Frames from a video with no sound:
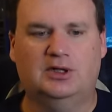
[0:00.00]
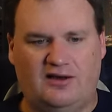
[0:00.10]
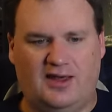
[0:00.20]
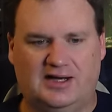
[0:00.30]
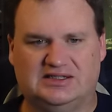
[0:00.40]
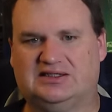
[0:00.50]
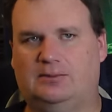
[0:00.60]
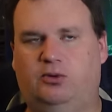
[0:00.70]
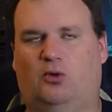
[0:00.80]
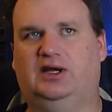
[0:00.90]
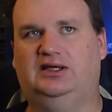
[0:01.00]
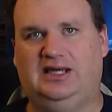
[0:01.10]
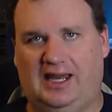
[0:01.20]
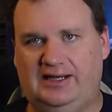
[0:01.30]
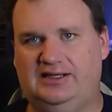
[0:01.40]
And then at some point,
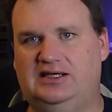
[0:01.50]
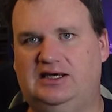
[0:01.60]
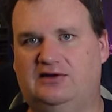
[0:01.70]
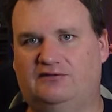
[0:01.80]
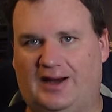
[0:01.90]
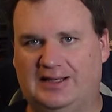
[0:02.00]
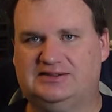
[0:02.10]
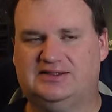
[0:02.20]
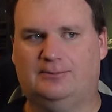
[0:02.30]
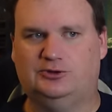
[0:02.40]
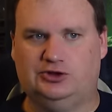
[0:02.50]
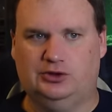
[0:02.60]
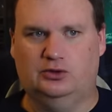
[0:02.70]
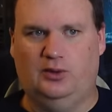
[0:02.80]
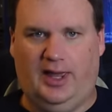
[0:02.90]
Katie invites them to